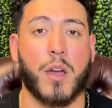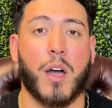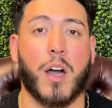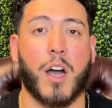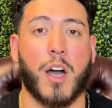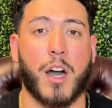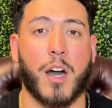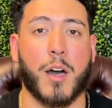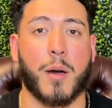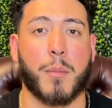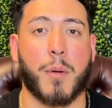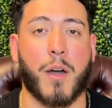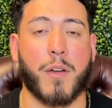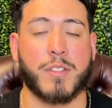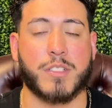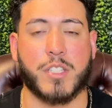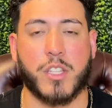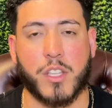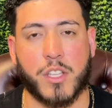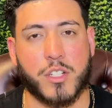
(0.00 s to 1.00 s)

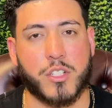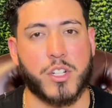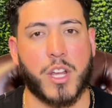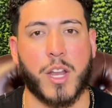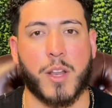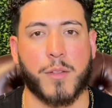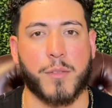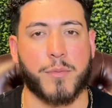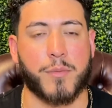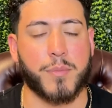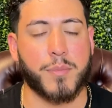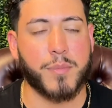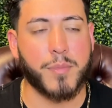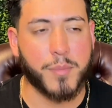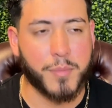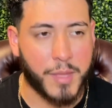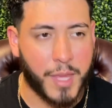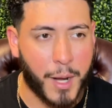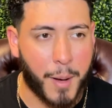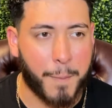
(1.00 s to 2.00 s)
Obviously, you can try to
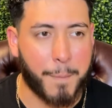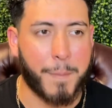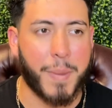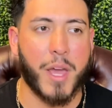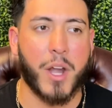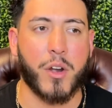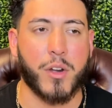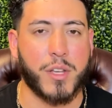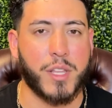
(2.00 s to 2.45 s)
get a better